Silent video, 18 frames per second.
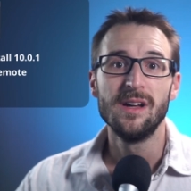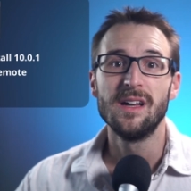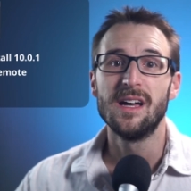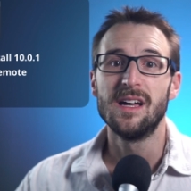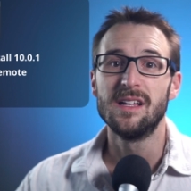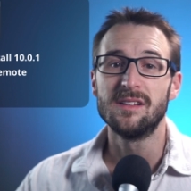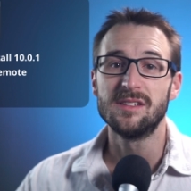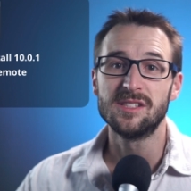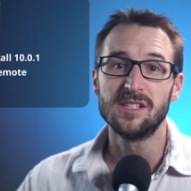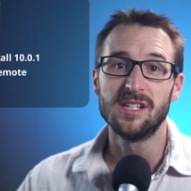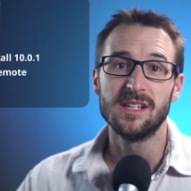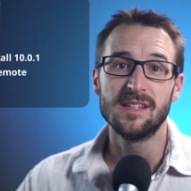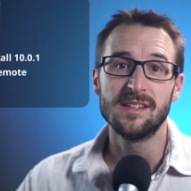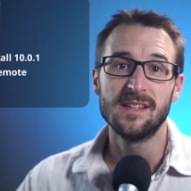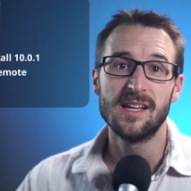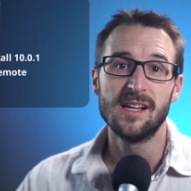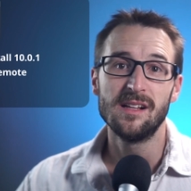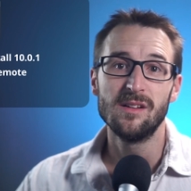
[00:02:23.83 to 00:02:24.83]
and it's going to
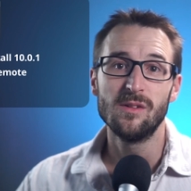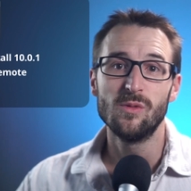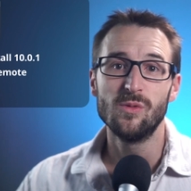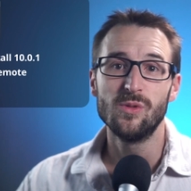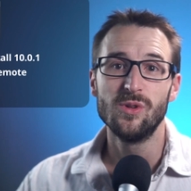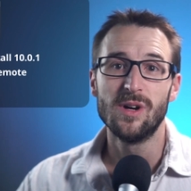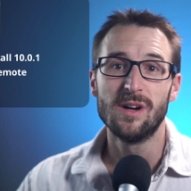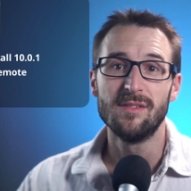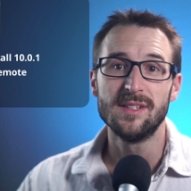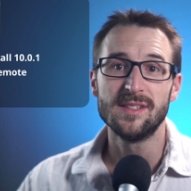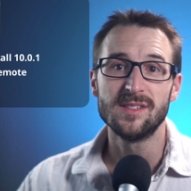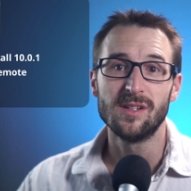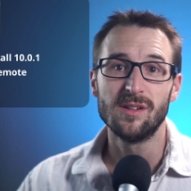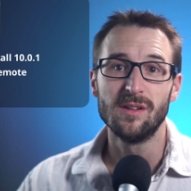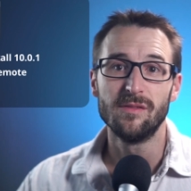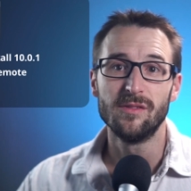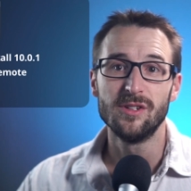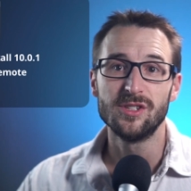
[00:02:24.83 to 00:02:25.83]
tell you have
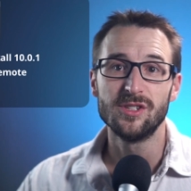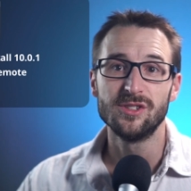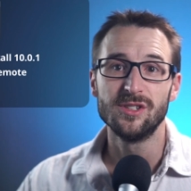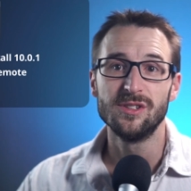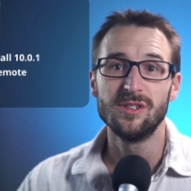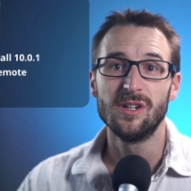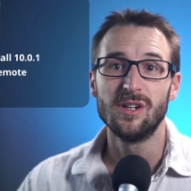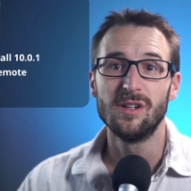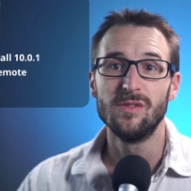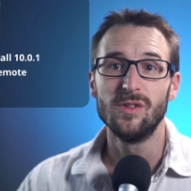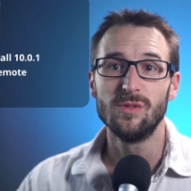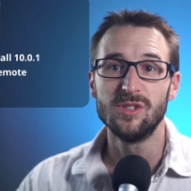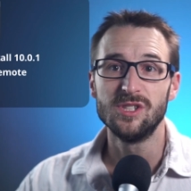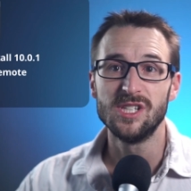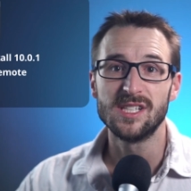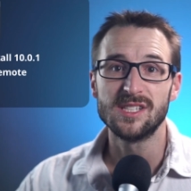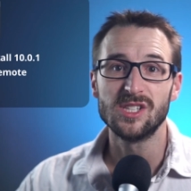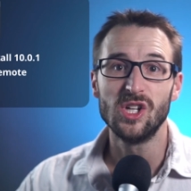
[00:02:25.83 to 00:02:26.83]
installed a version of
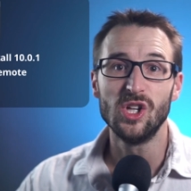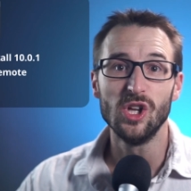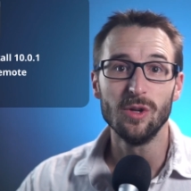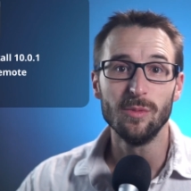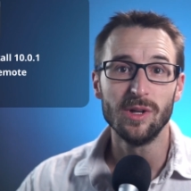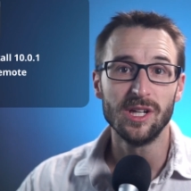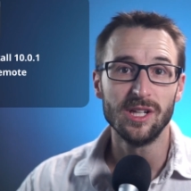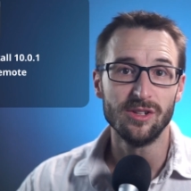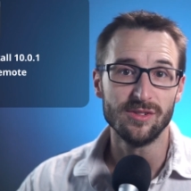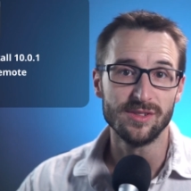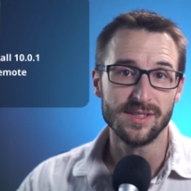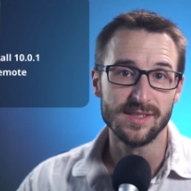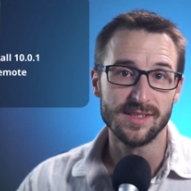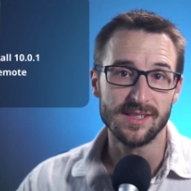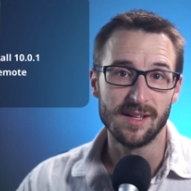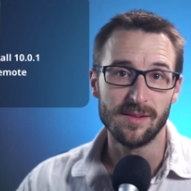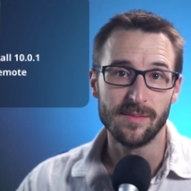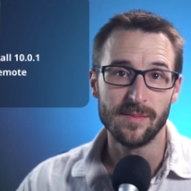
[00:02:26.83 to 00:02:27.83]
Node.js globally in your
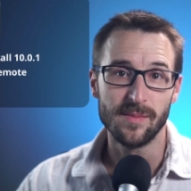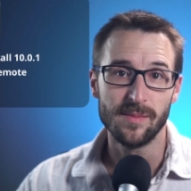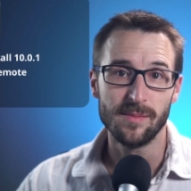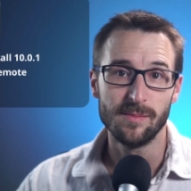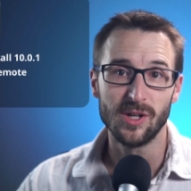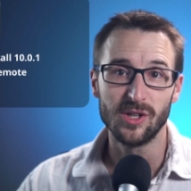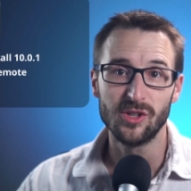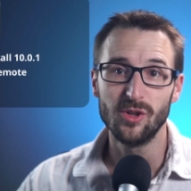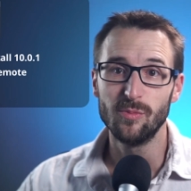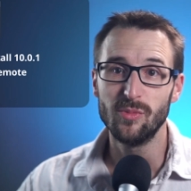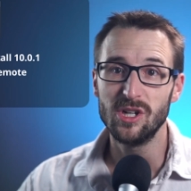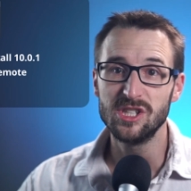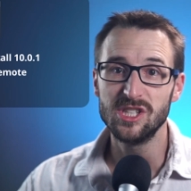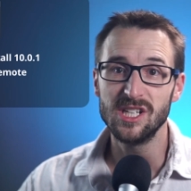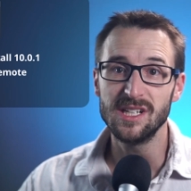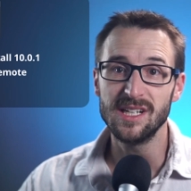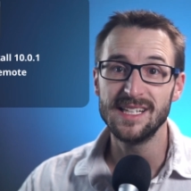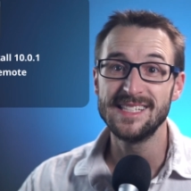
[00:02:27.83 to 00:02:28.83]
system, but your
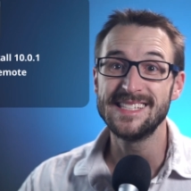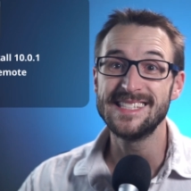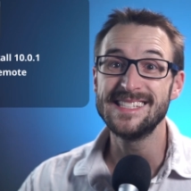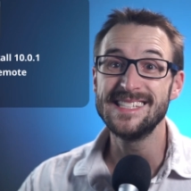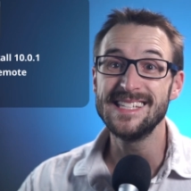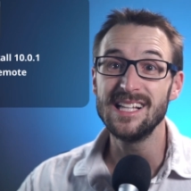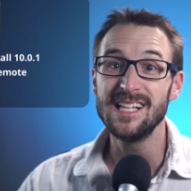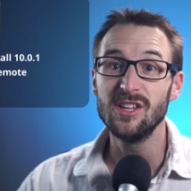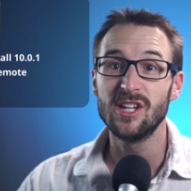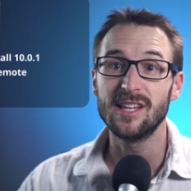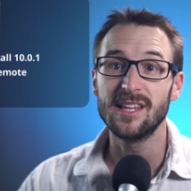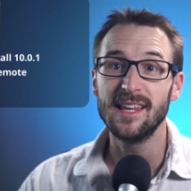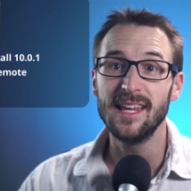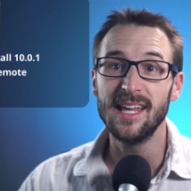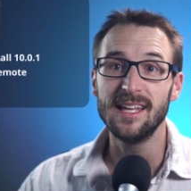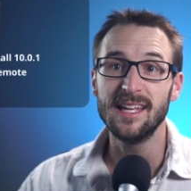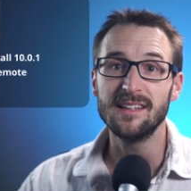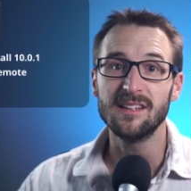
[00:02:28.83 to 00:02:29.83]
project is still not
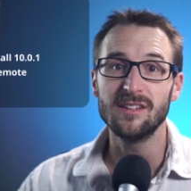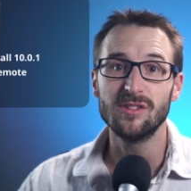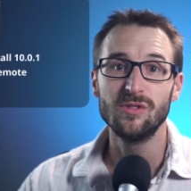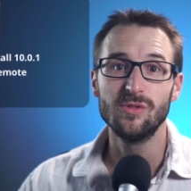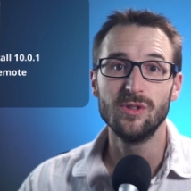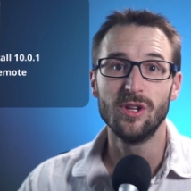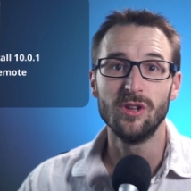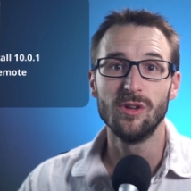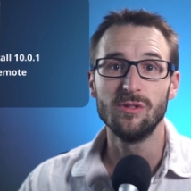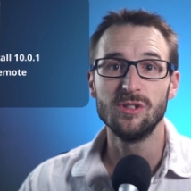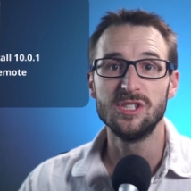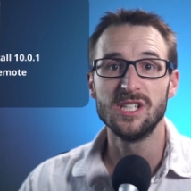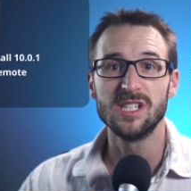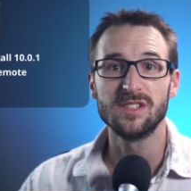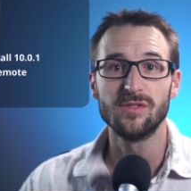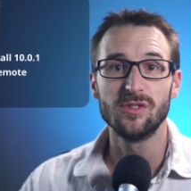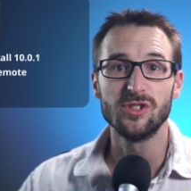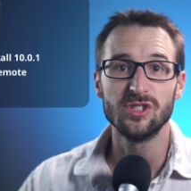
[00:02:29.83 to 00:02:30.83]
linked to the
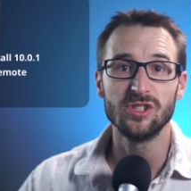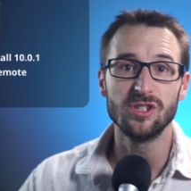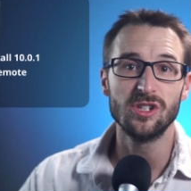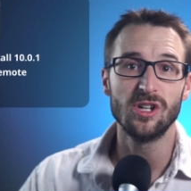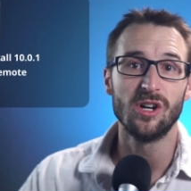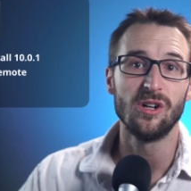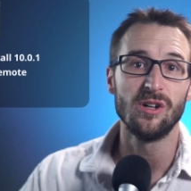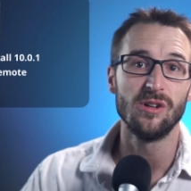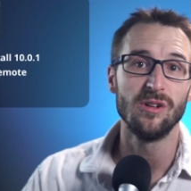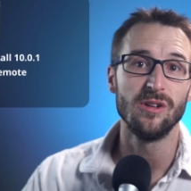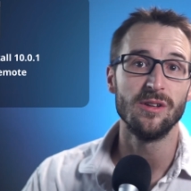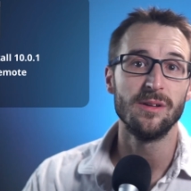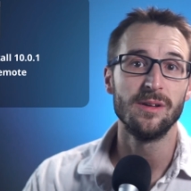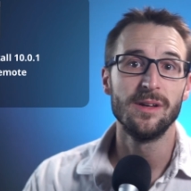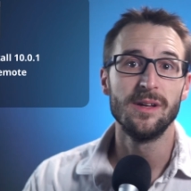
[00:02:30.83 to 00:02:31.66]
Node.js version called